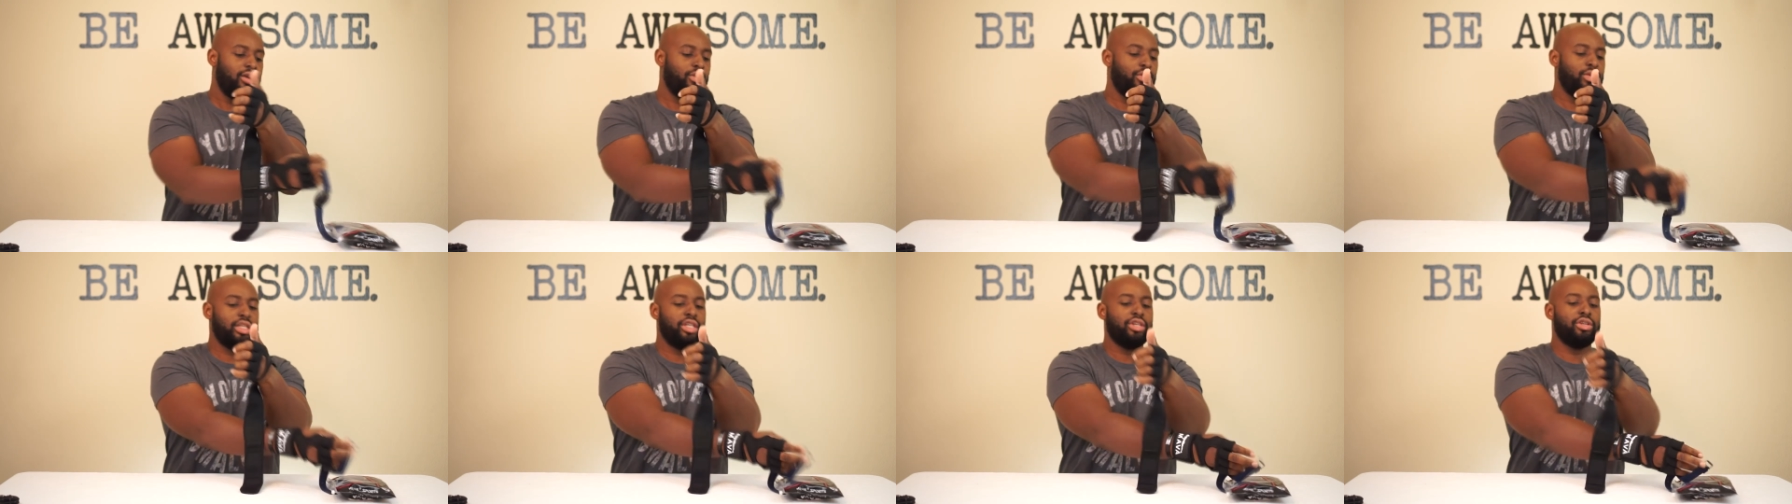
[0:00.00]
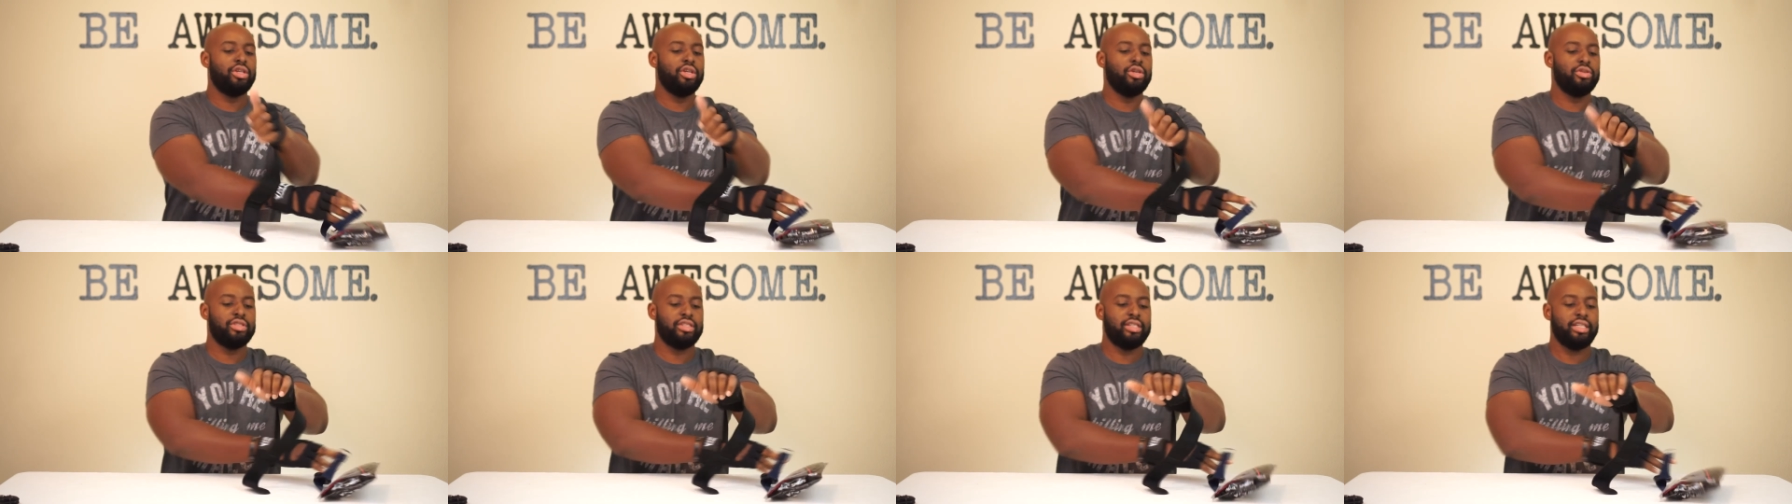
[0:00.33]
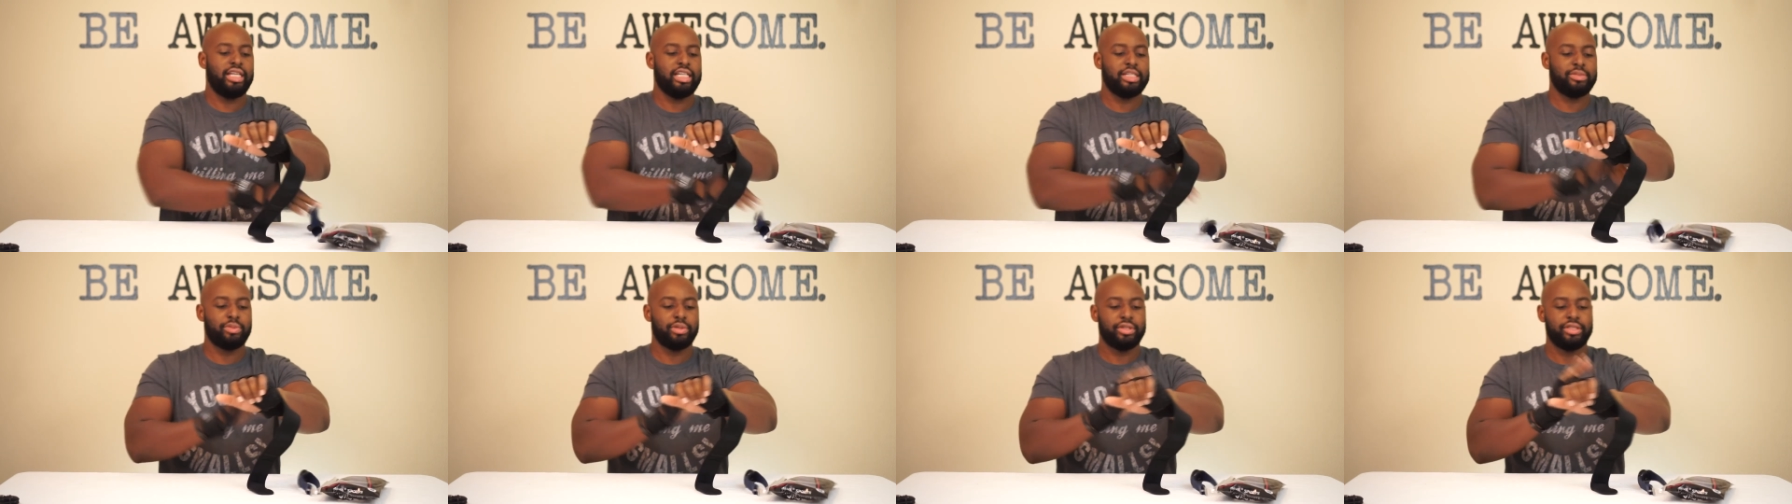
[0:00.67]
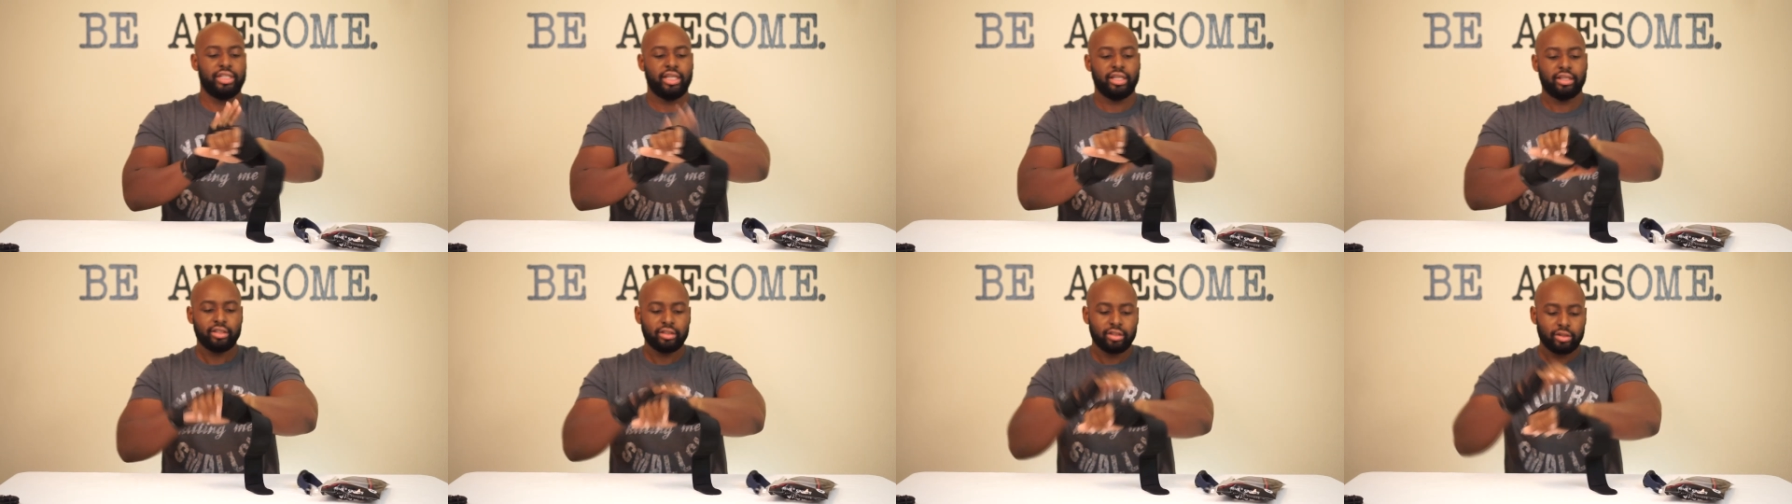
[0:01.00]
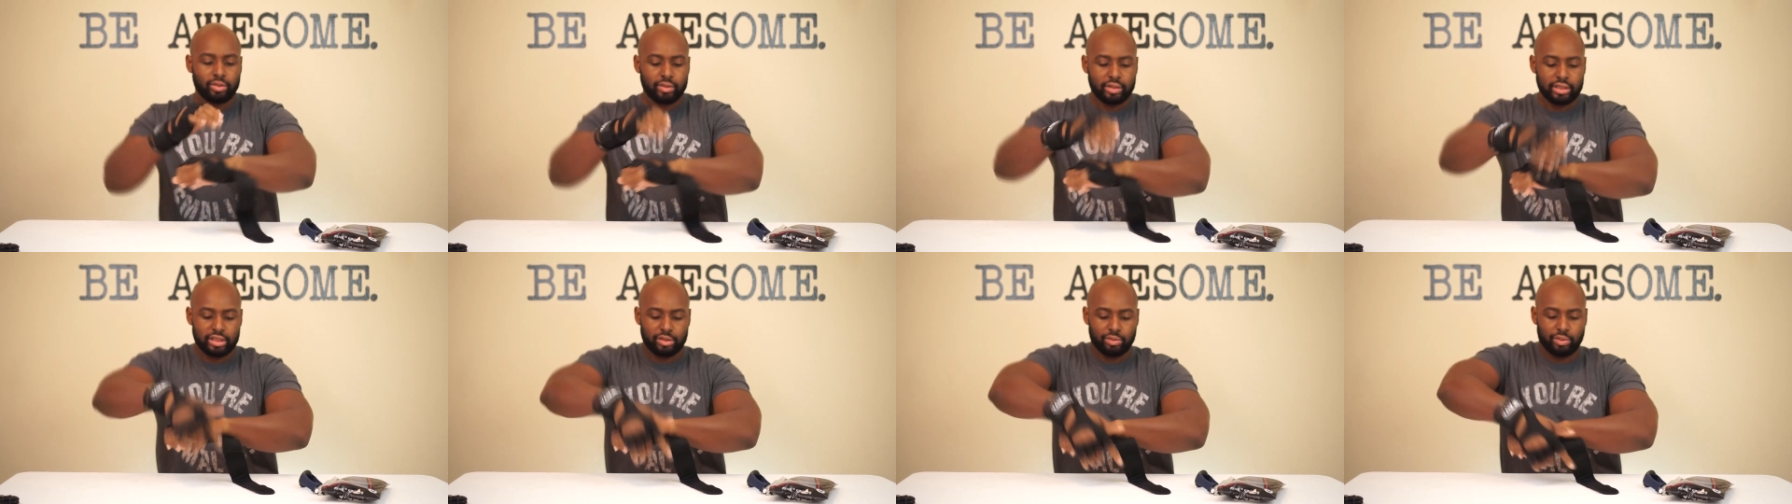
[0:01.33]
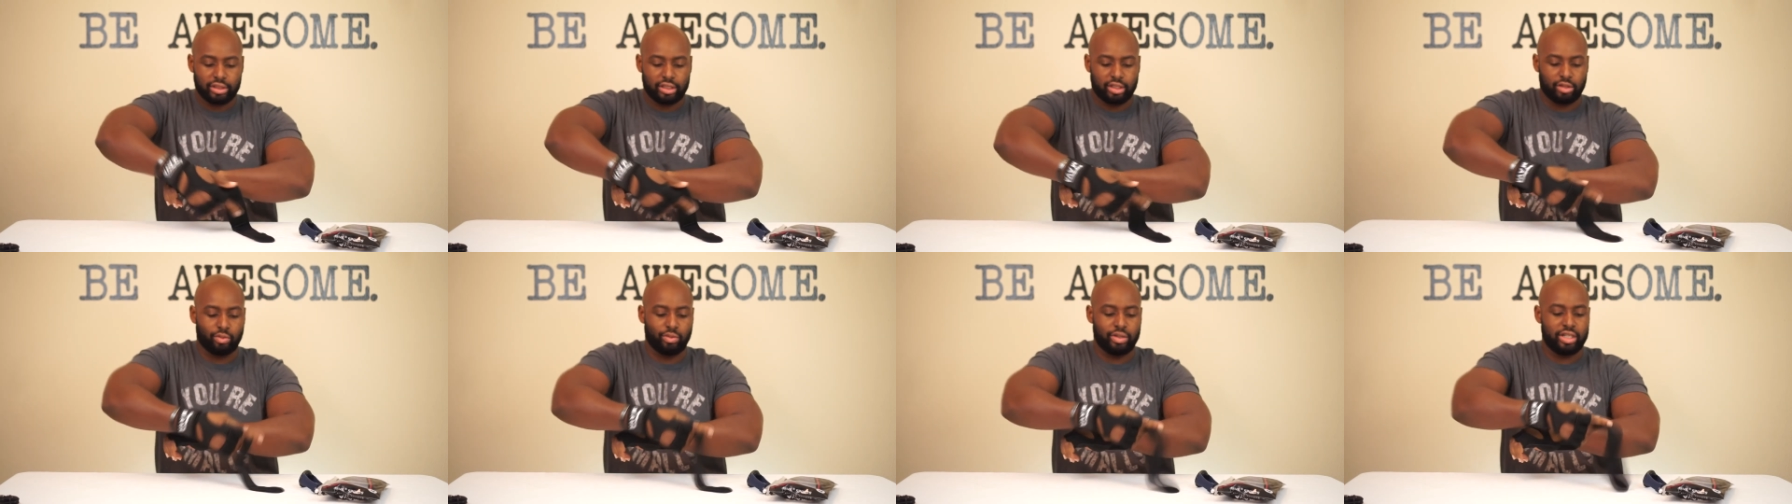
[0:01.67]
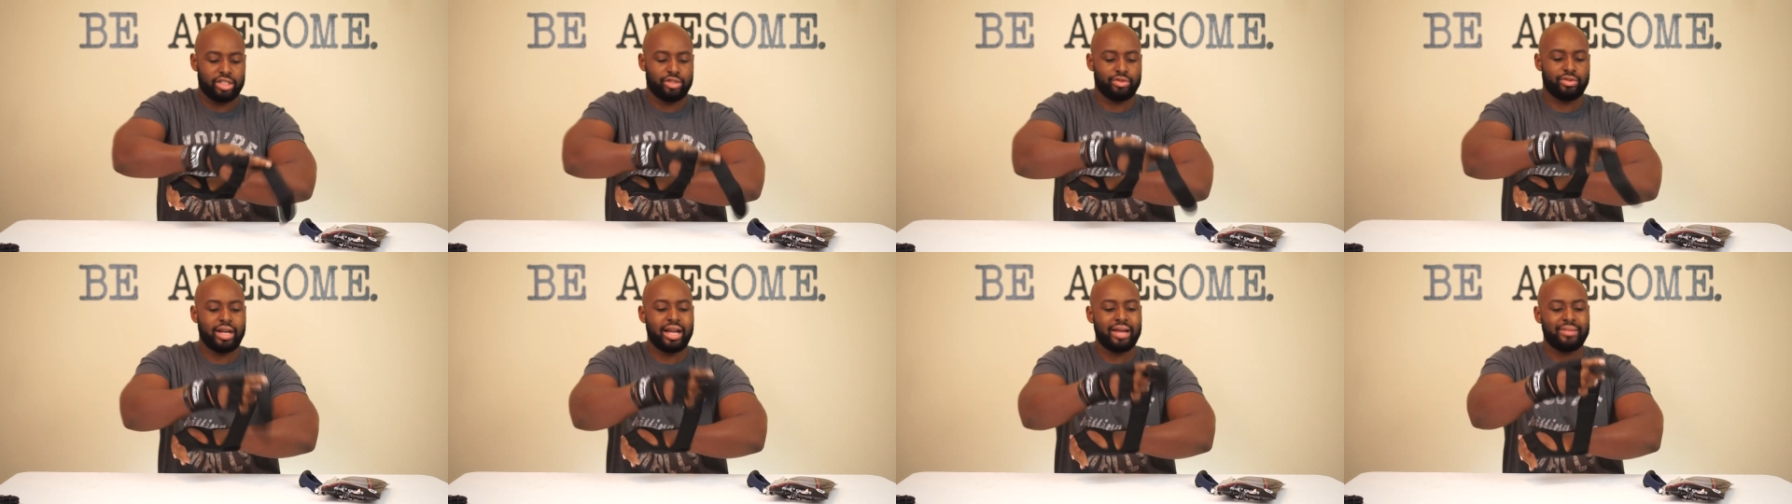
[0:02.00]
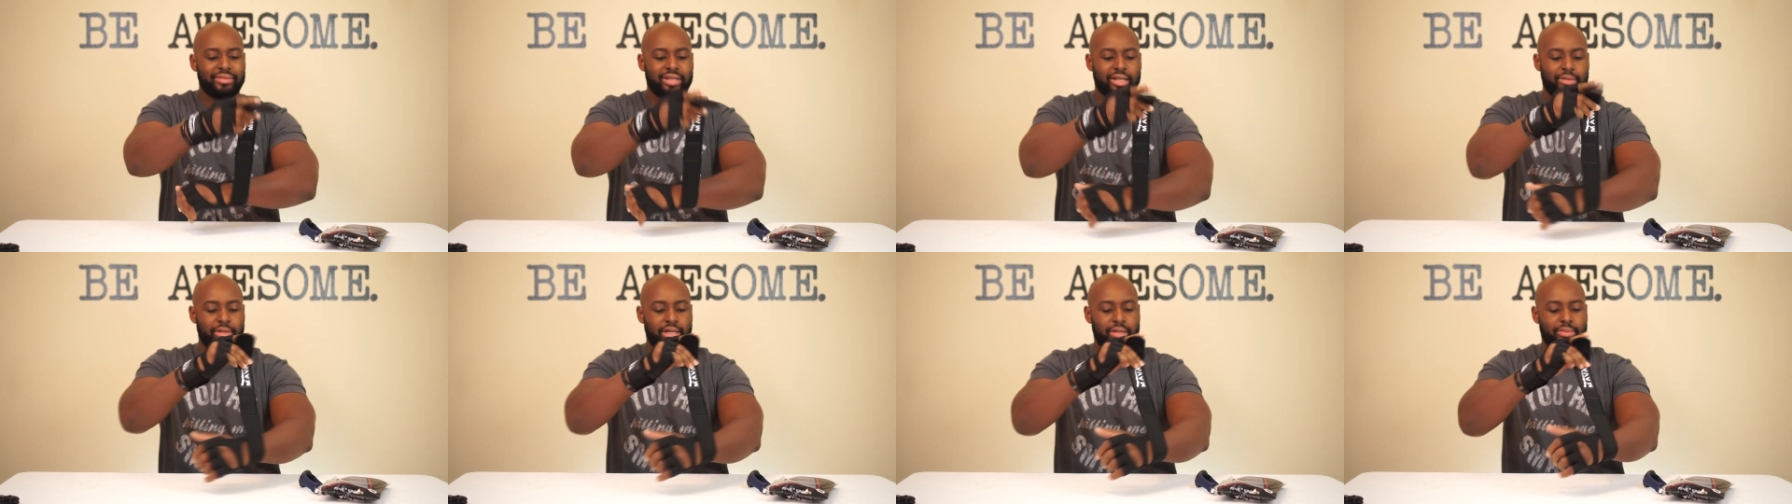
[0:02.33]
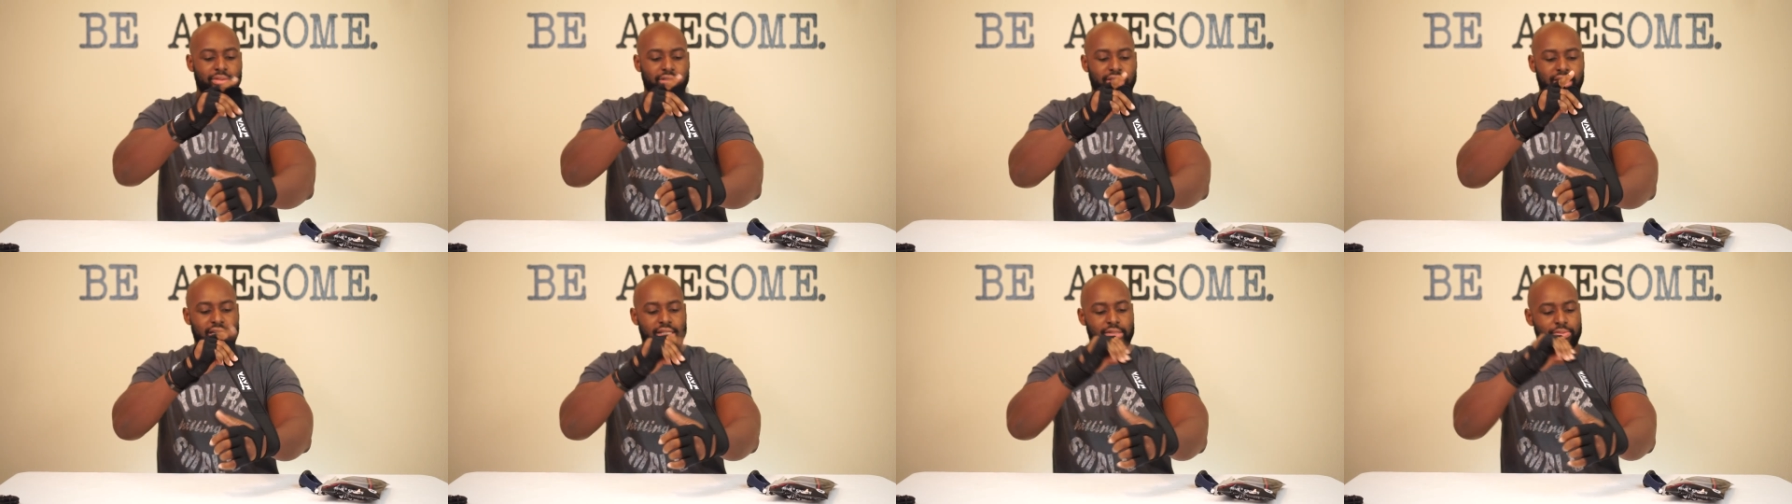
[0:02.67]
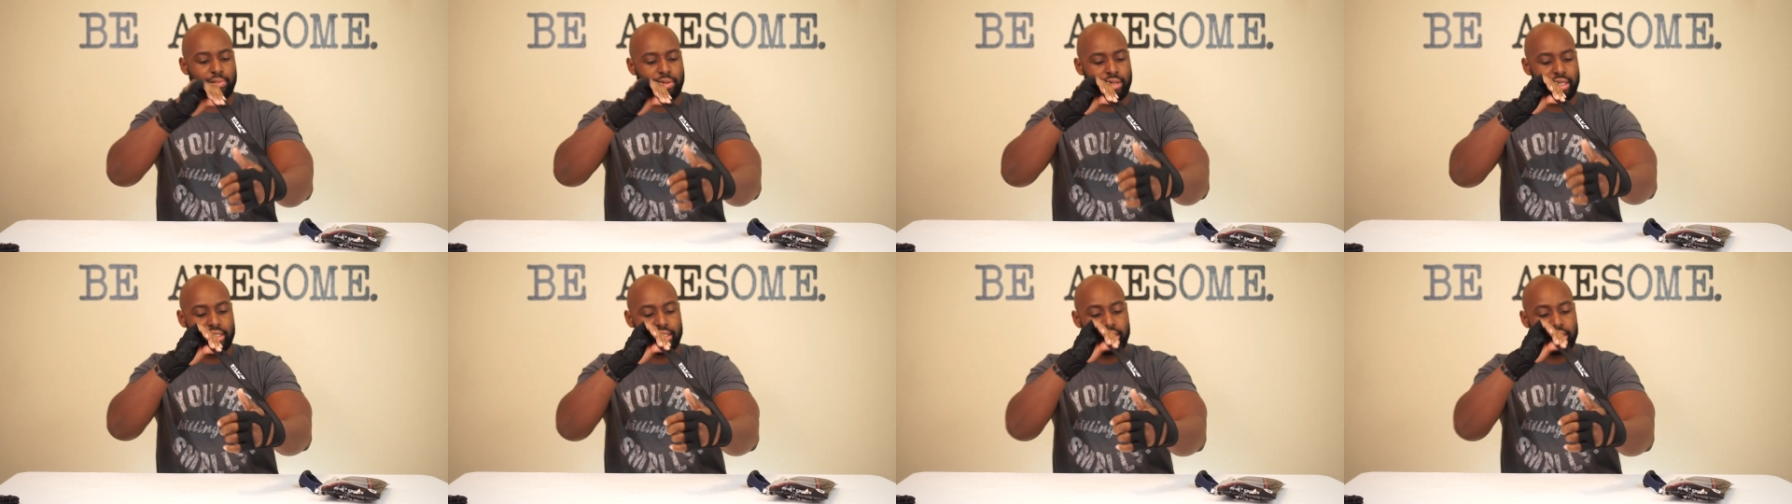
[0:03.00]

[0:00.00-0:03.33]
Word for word: when you're using these particular ones with the wrist strap. I mean, but that's pretty